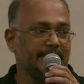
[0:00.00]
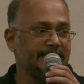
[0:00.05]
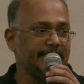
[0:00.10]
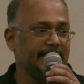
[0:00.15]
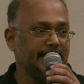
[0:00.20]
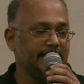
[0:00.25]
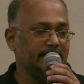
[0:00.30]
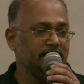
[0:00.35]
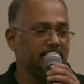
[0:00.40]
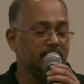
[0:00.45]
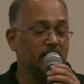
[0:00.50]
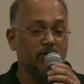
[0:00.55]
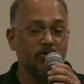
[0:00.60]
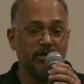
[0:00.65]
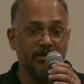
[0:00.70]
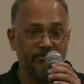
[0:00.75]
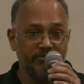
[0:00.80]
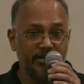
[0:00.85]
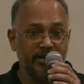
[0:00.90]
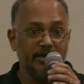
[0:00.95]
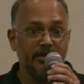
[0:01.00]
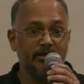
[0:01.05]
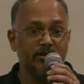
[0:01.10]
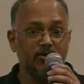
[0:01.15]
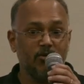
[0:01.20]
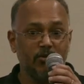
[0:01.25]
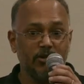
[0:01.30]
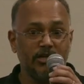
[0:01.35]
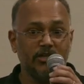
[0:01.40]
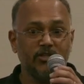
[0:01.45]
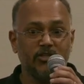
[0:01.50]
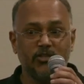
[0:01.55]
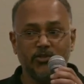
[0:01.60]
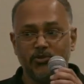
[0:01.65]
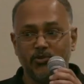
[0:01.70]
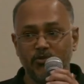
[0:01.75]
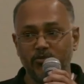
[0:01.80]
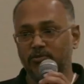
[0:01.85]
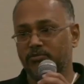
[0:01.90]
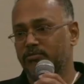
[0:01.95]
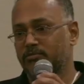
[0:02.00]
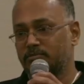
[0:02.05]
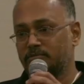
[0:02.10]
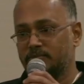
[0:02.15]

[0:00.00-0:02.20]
that, okay, we are going to